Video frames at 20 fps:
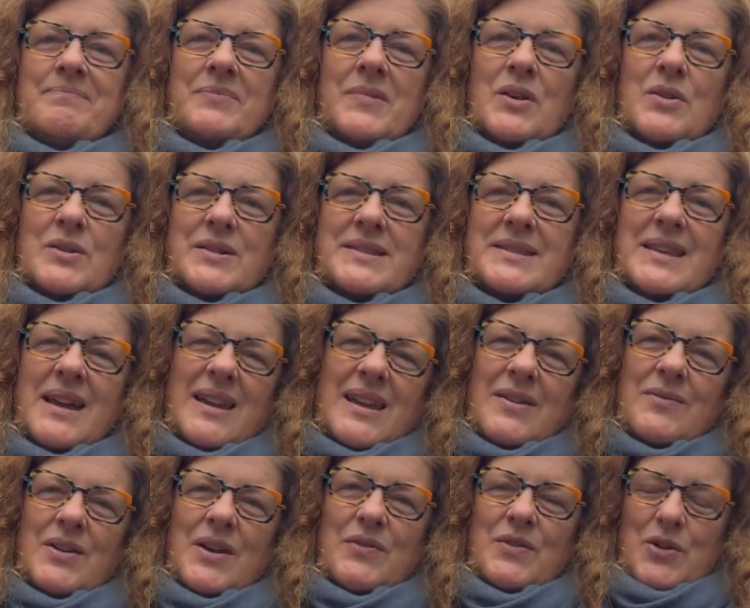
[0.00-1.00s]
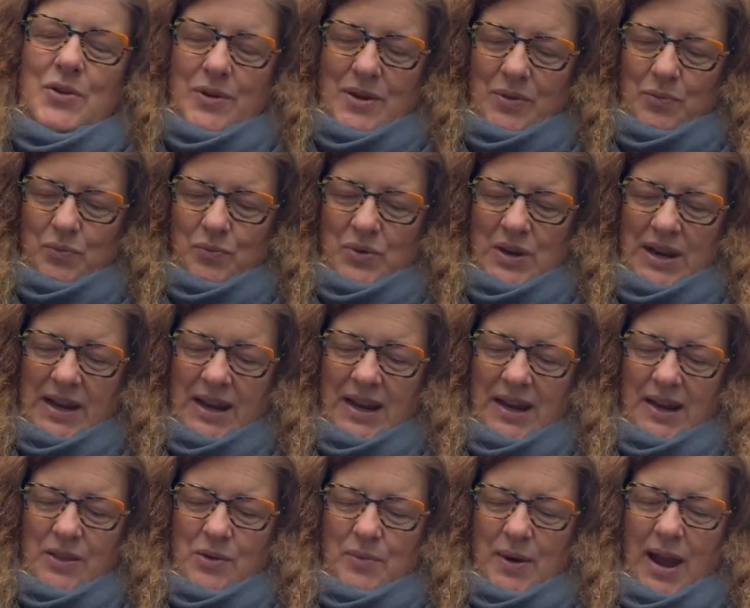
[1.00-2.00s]
or even if you're knitting it
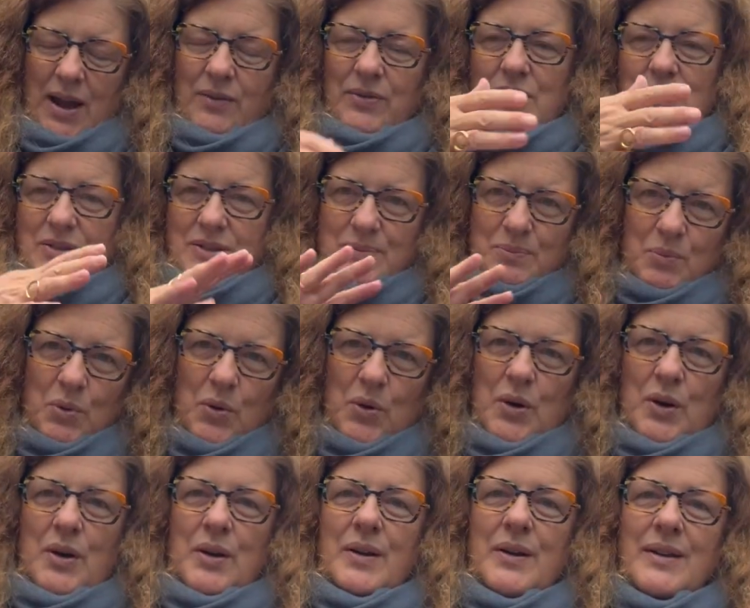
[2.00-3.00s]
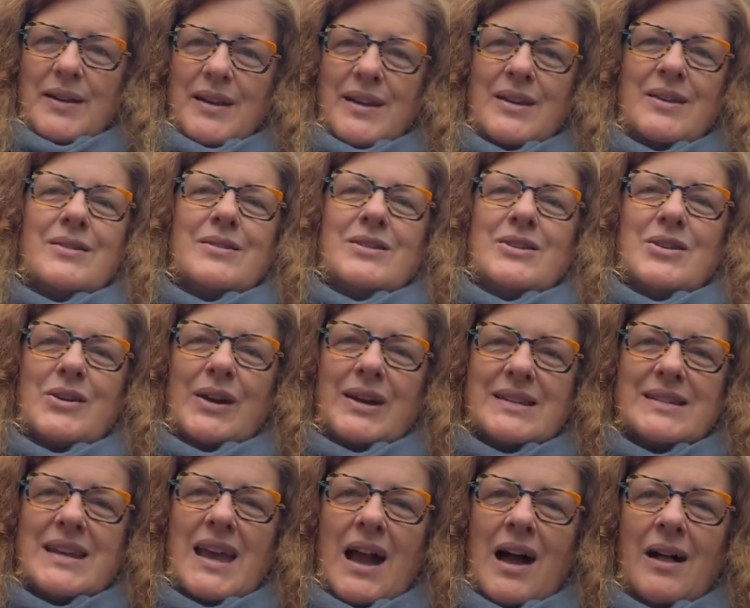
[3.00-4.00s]
in the round, there's more, you
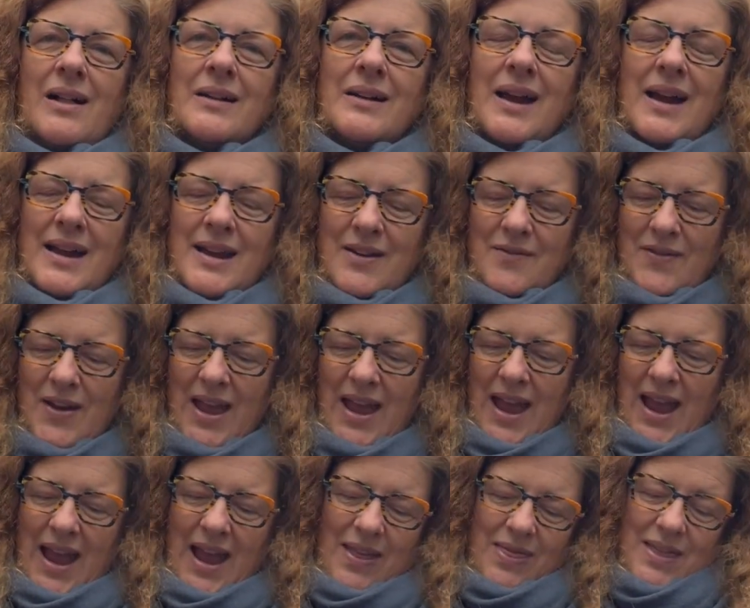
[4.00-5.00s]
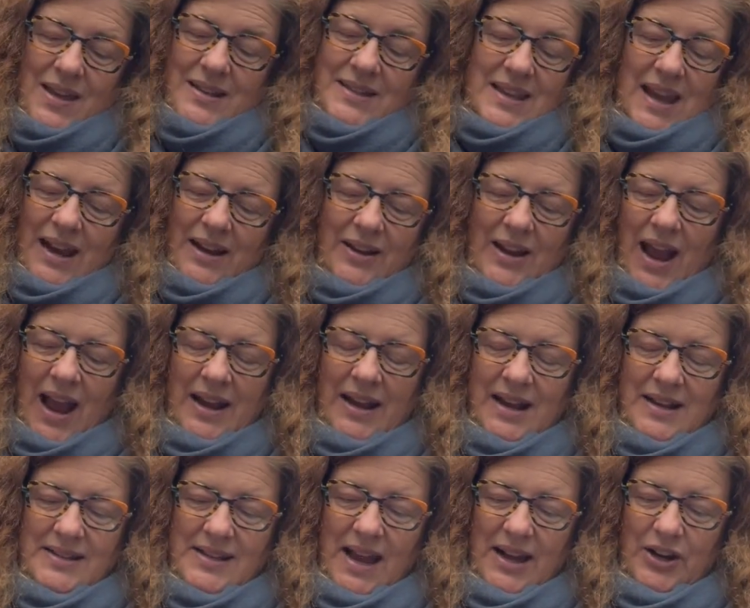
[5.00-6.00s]
can tell kind of, and this I
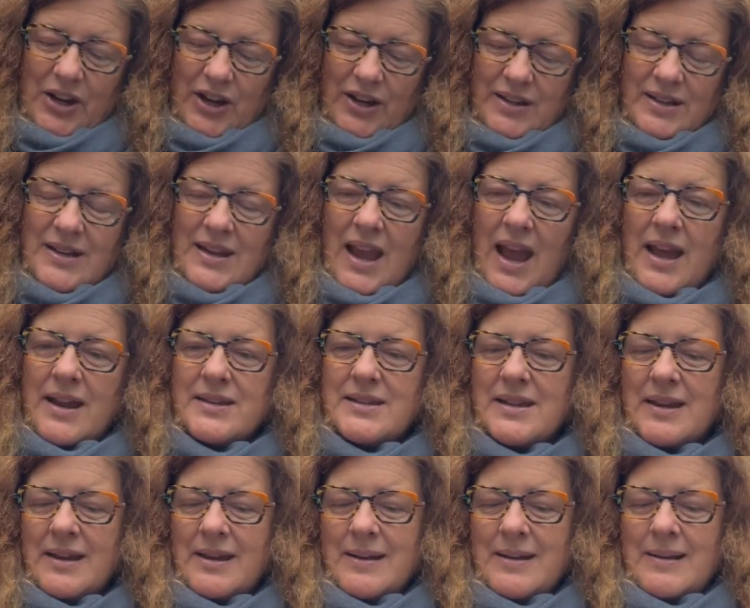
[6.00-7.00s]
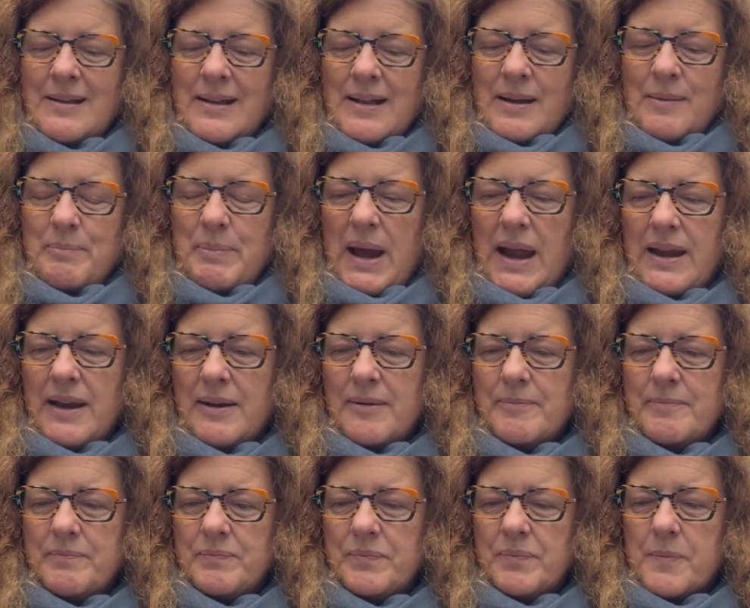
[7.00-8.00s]
guess I couldn't yet, but
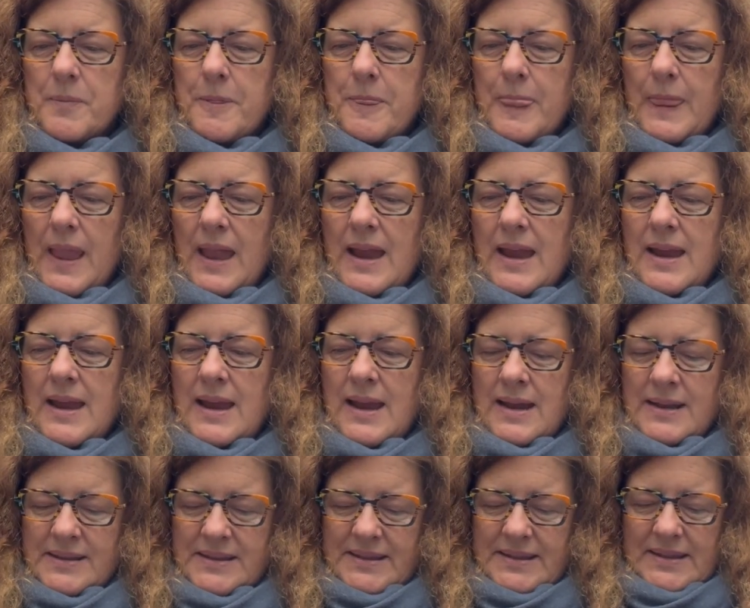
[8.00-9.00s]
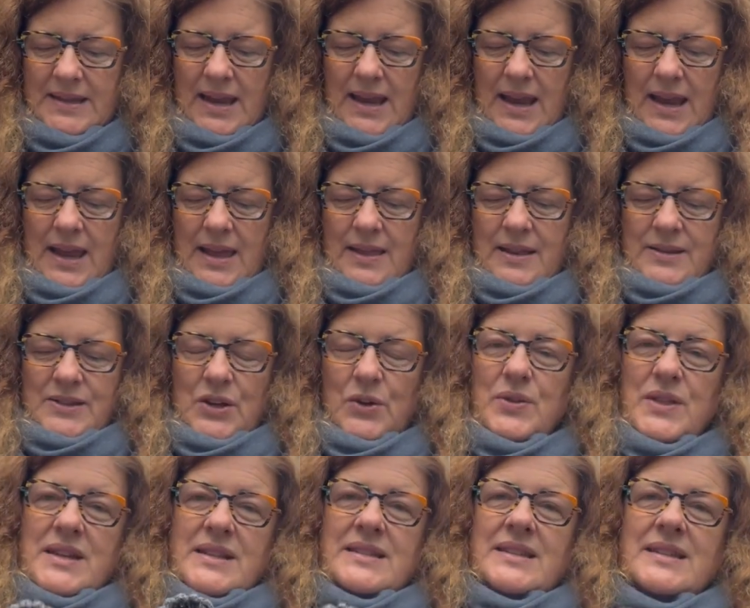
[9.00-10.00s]
it's So
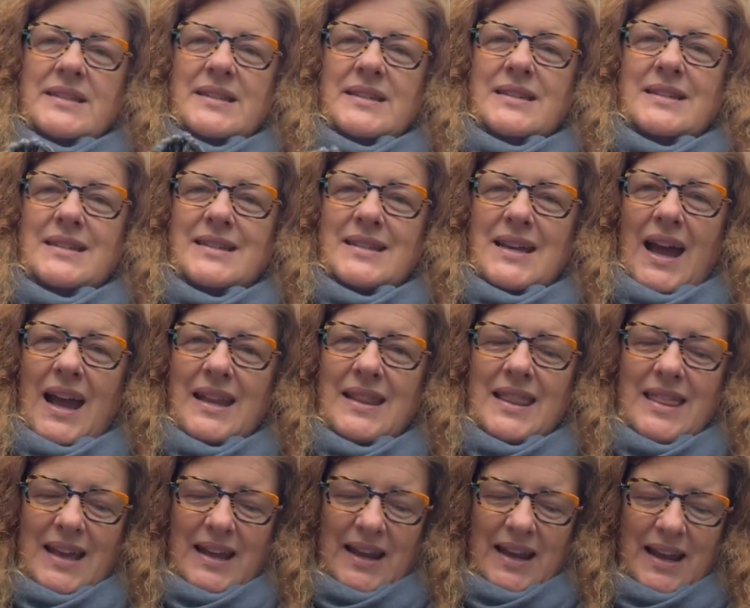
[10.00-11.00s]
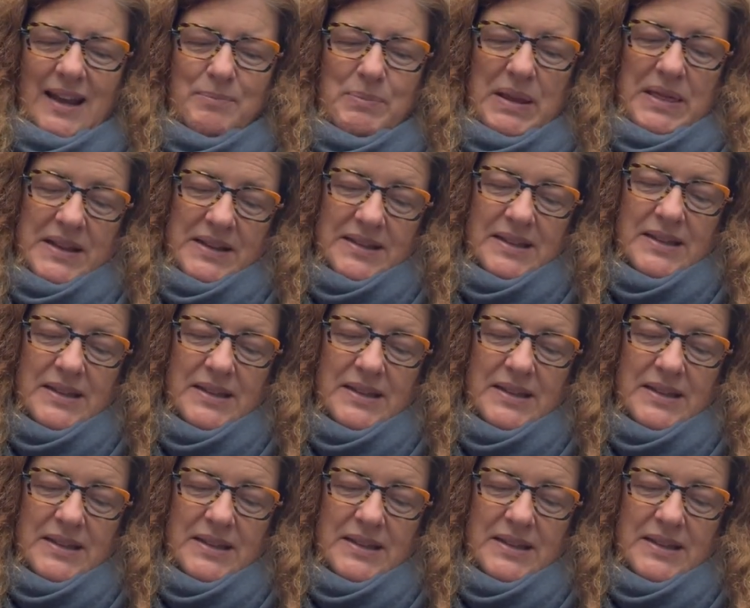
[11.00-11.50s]
this isn't design thinking, but this